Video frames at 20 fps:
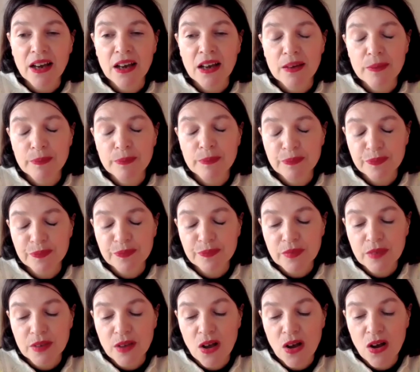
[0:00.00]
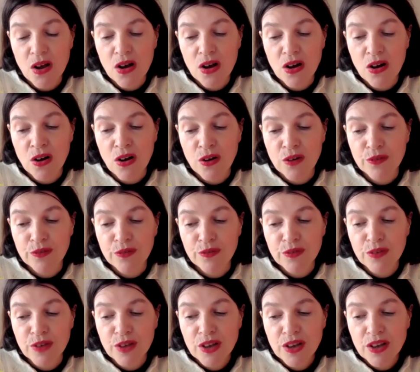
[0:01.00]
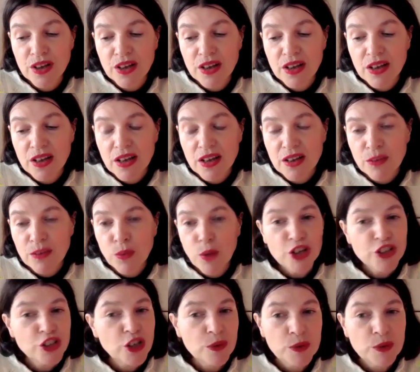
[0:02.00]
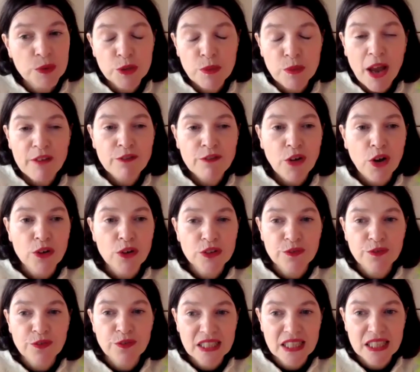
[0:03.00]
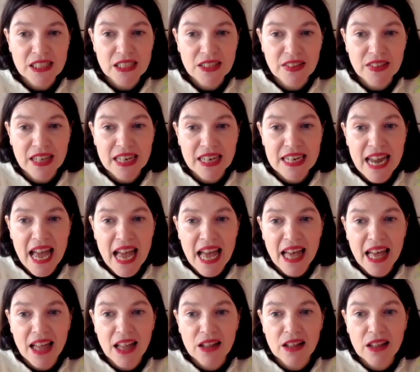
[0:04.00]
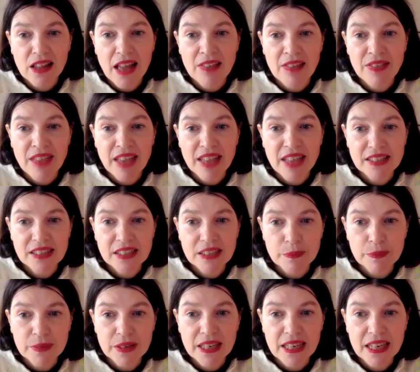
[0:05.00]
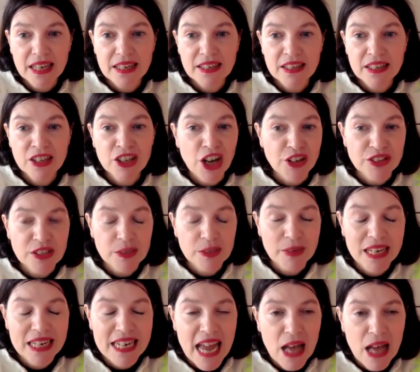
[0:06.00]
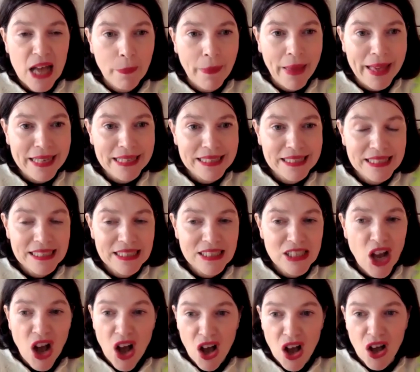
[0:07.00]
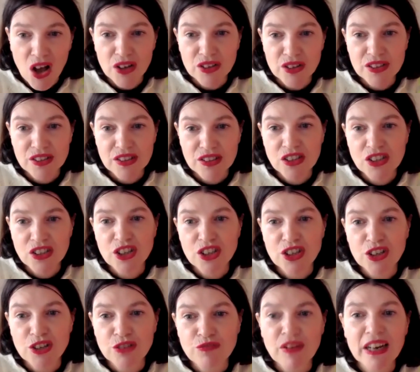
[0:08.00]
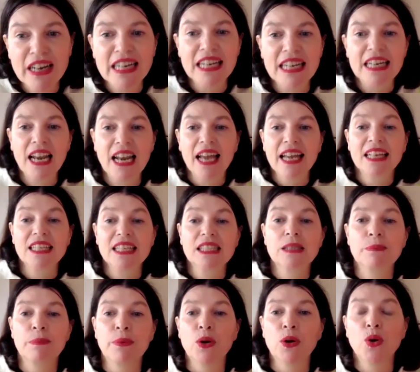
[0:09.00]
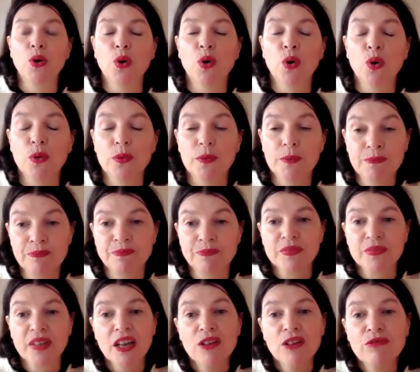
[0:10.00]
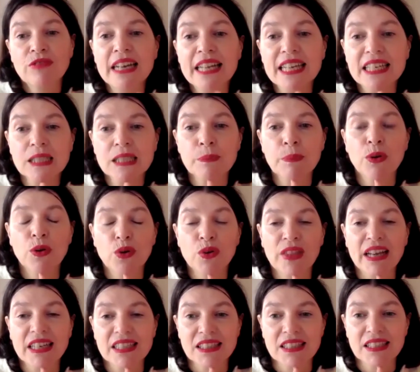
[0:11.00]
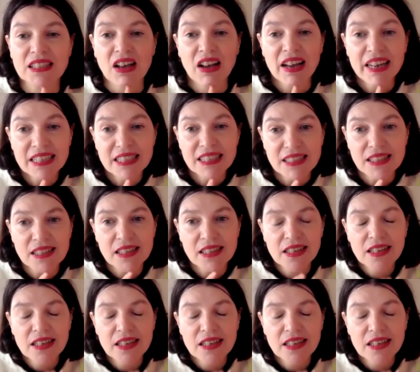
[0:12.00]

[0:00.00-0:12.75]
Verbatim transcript: um, of workshops which might involve a visit to the canal and then some, you know, some canal-based tasks to really like explore, really explore that site.